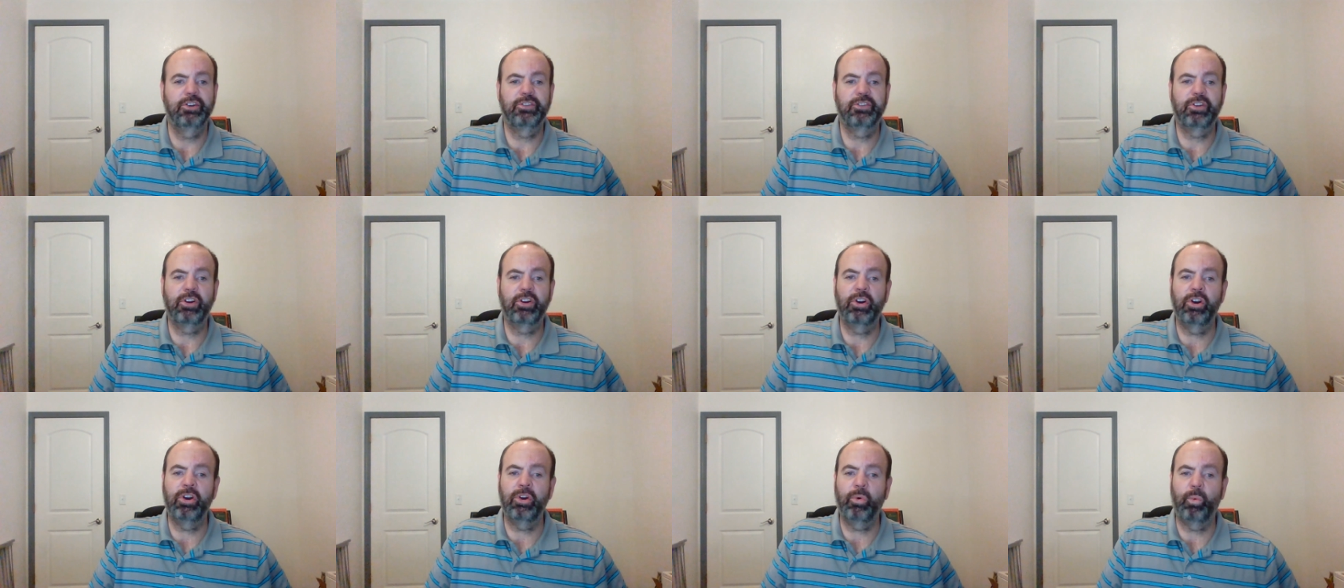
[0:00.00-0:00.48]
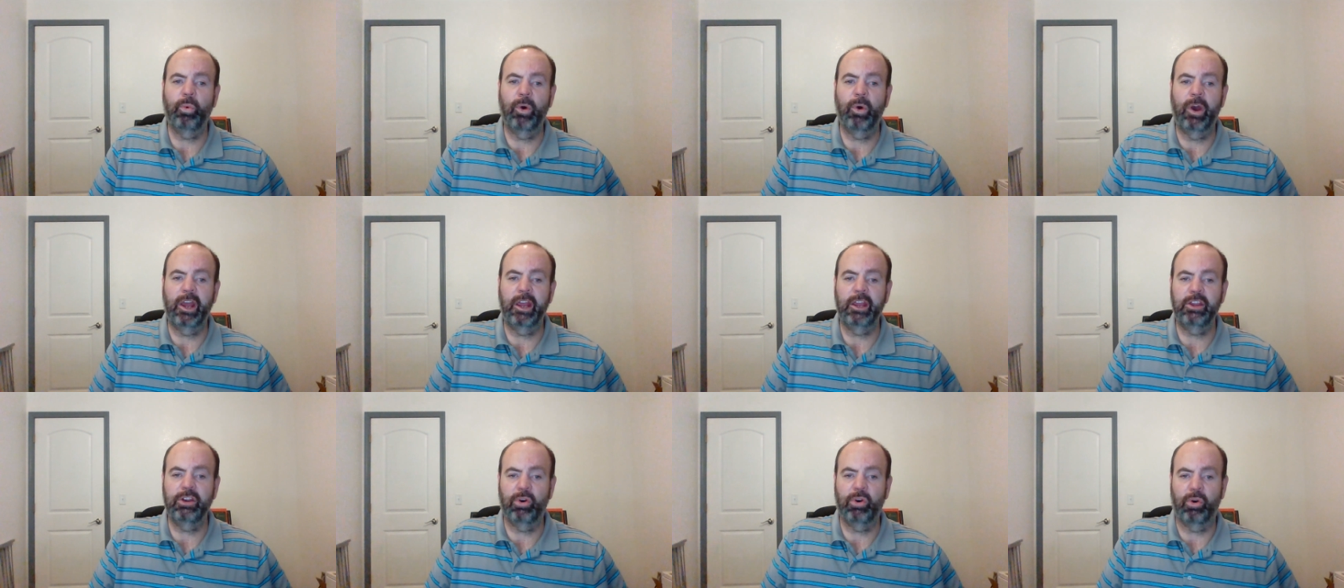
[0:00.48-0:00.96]
turn
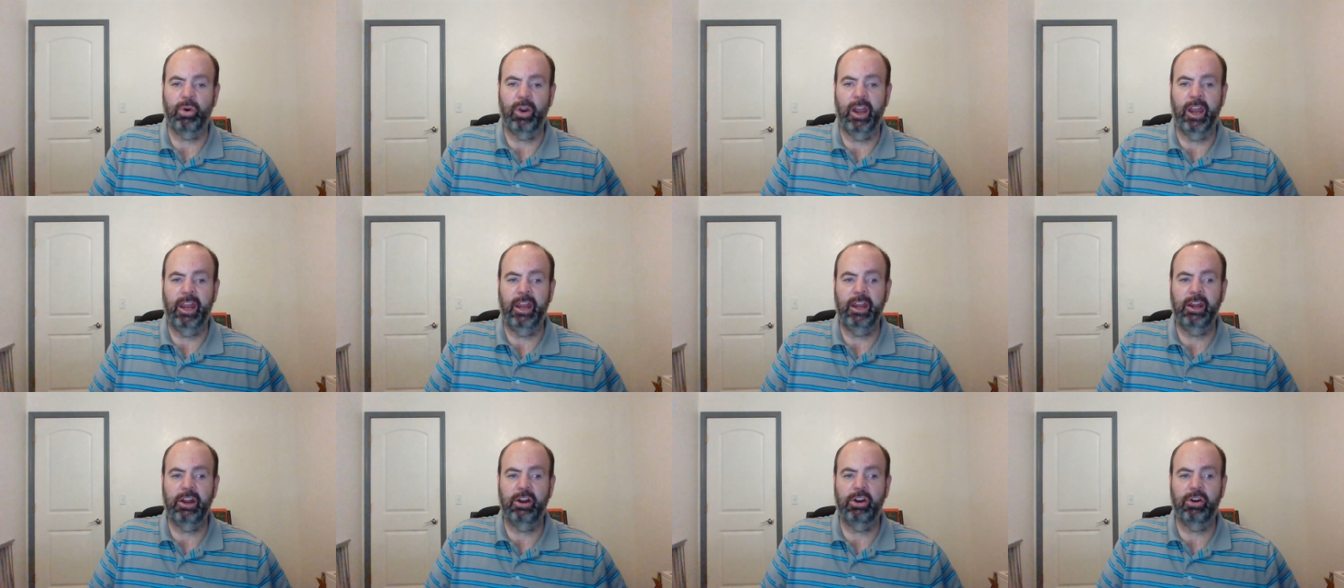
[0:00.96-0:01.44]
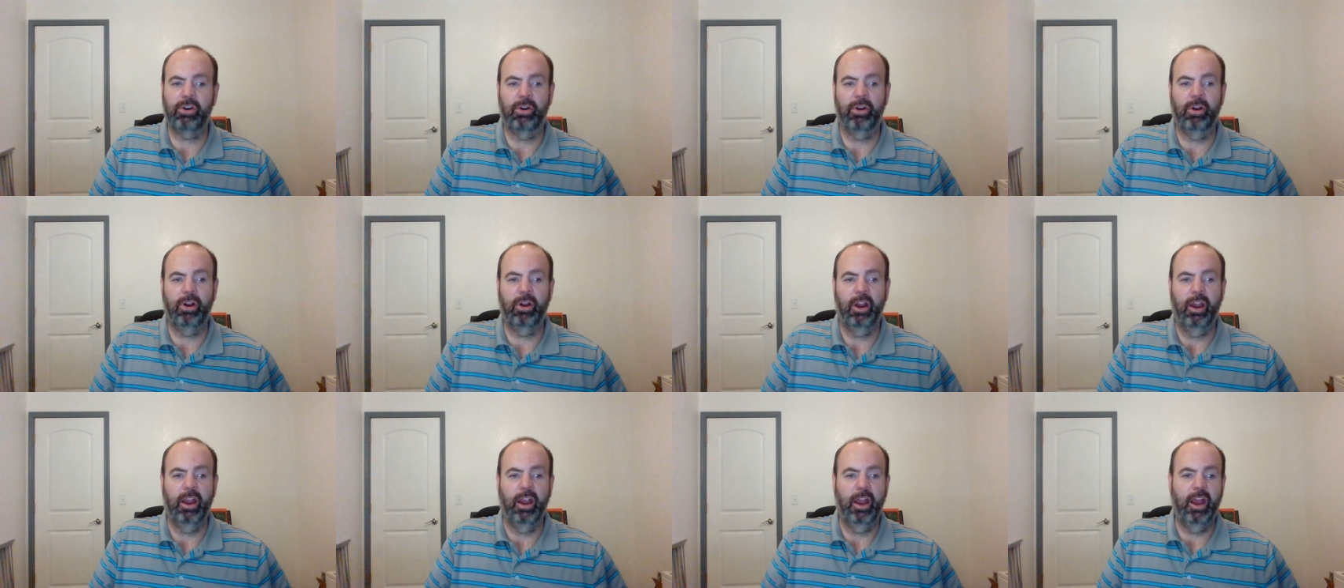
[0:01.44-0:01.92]
away your anger
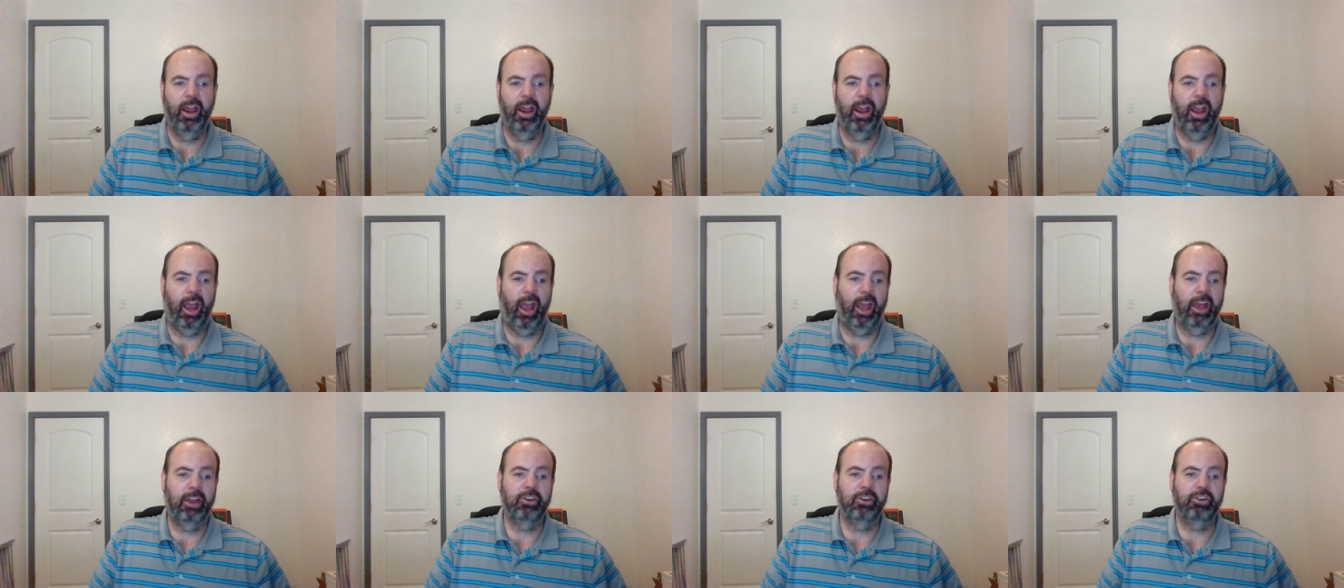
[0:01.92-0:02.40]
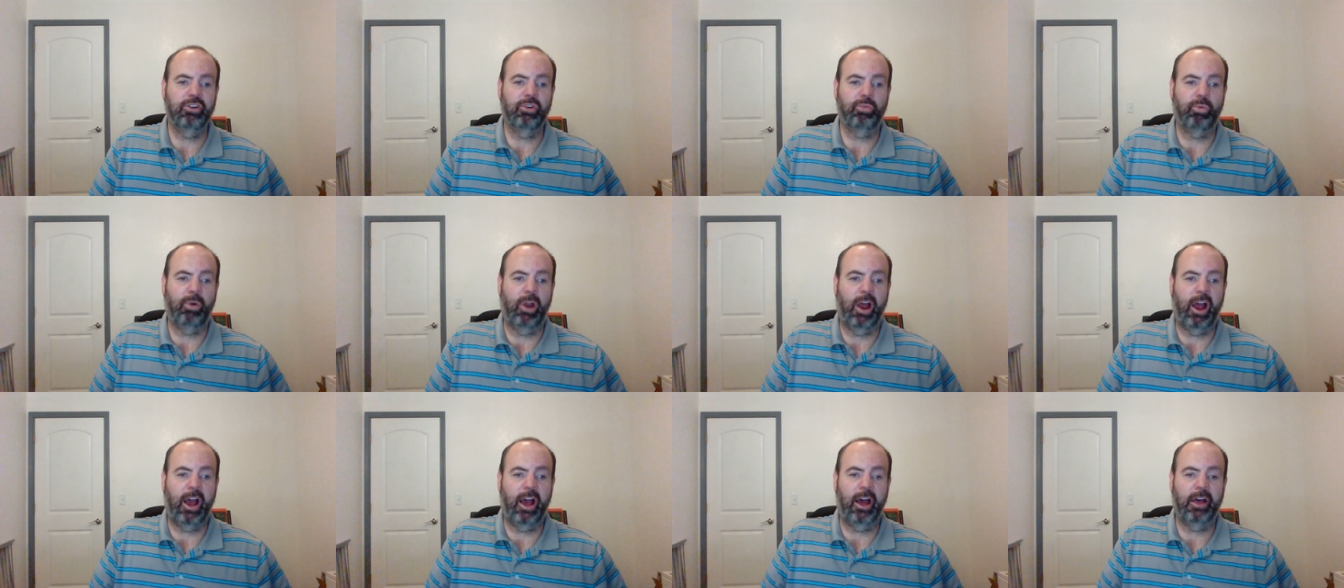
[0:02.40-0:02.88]
and your
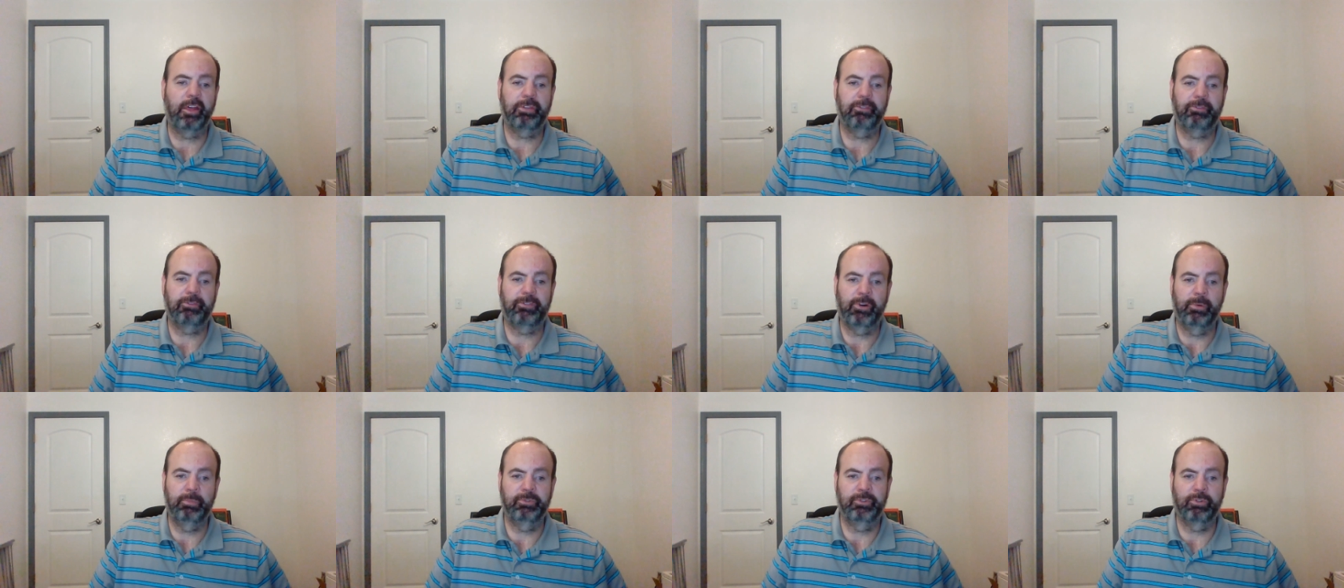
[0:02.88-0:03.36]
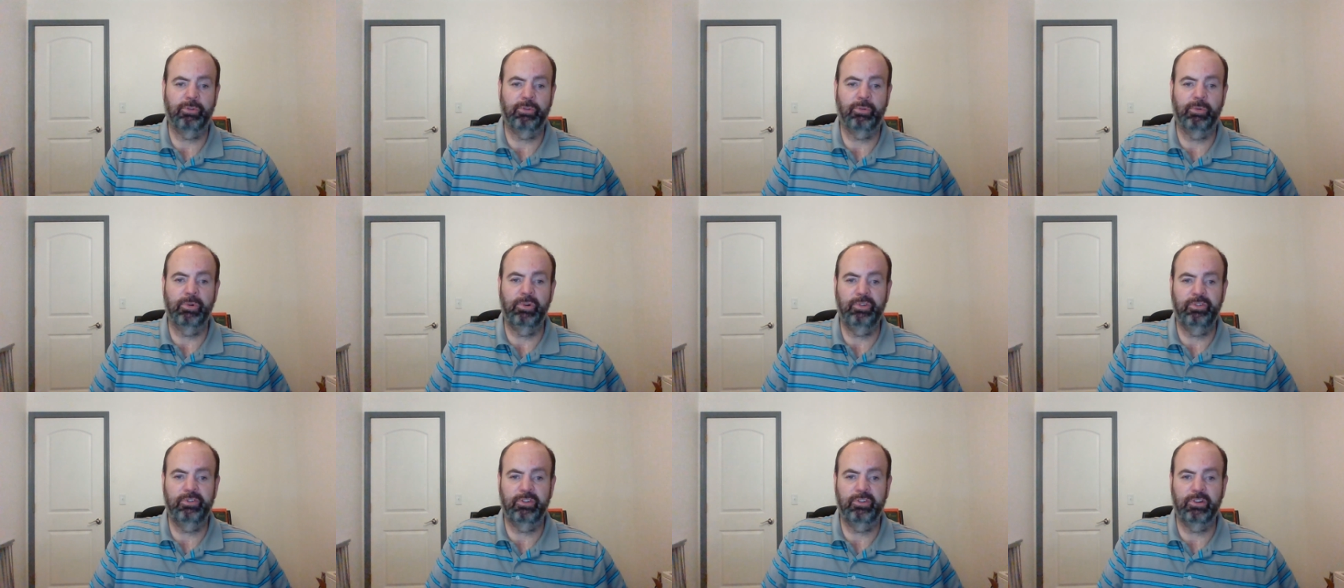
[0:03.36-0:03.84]
wrath from
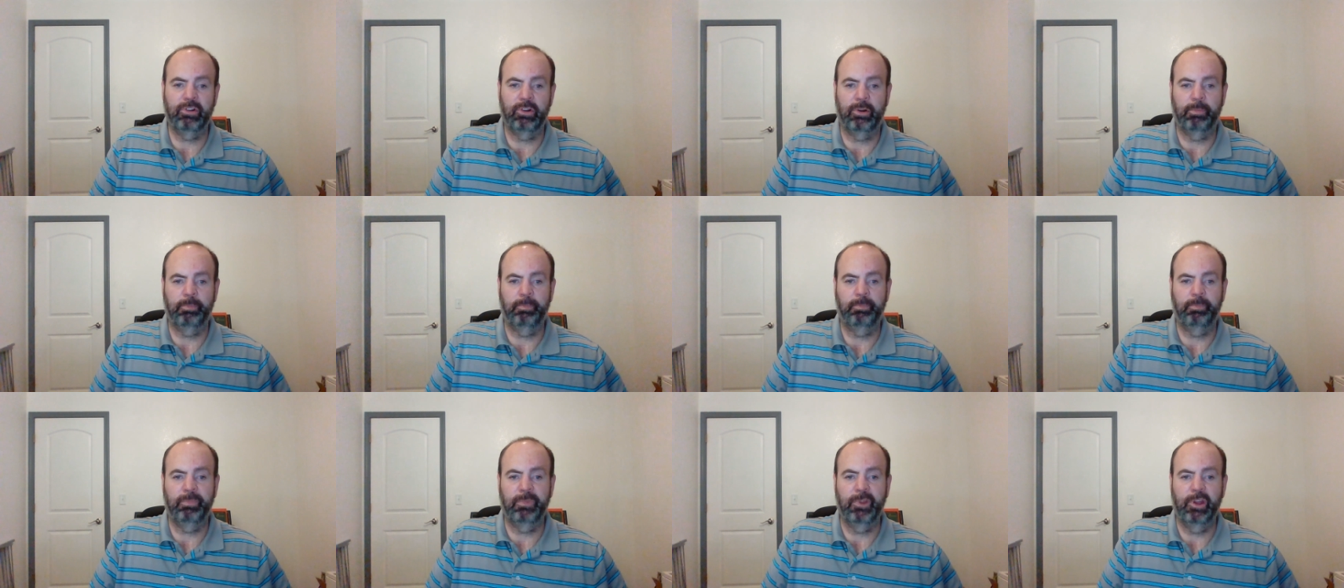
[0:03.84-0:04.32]
Jerusalem,